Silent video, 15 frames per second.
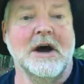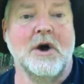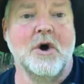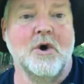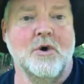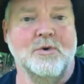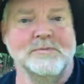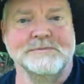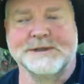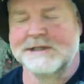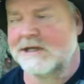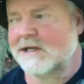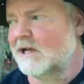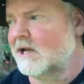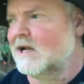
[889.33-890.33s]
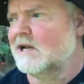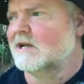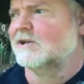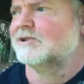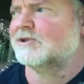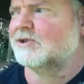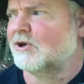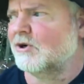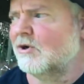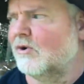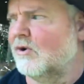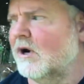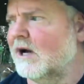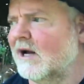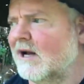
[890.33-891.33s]
homes.
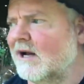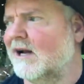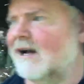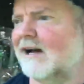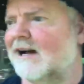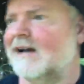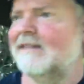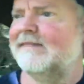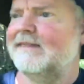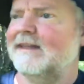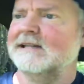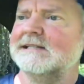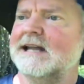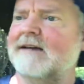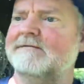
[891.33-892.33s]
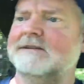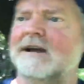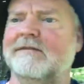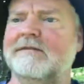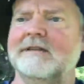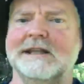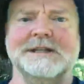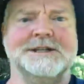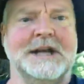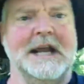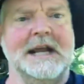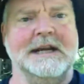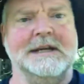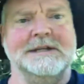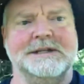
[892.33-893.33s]
So things have definitely
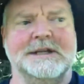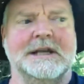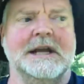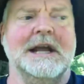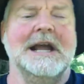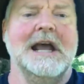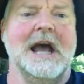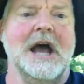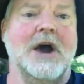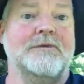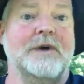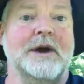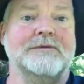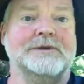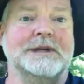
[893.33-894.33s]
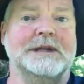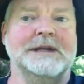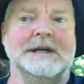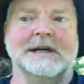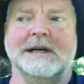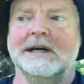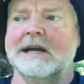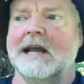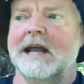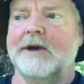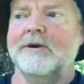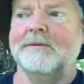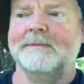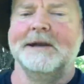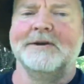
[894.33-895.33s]
changed around here.
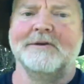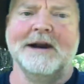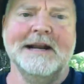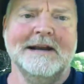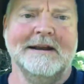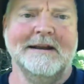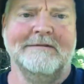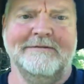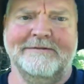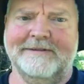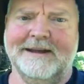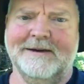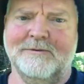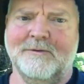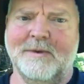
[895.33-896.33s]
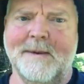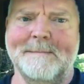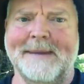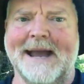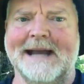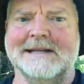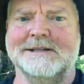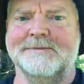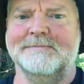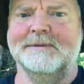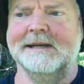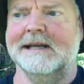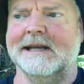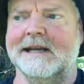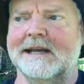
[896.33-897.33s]
It would be great if it went back to
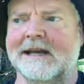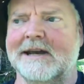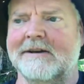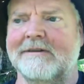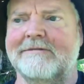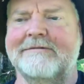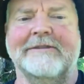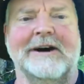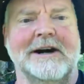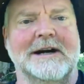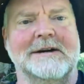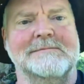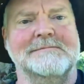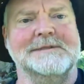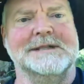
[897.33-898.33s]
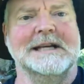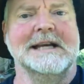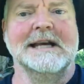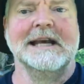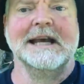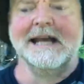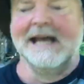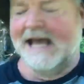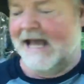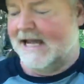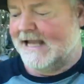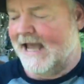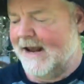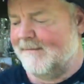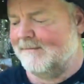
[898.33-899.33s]
being farms
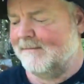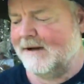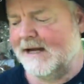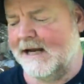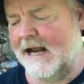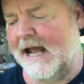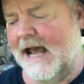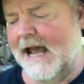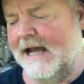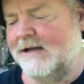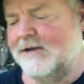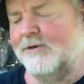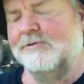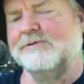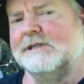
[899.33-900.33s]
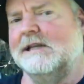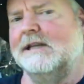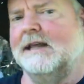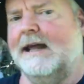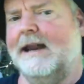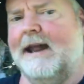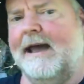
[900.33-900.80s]
again, but I don't see that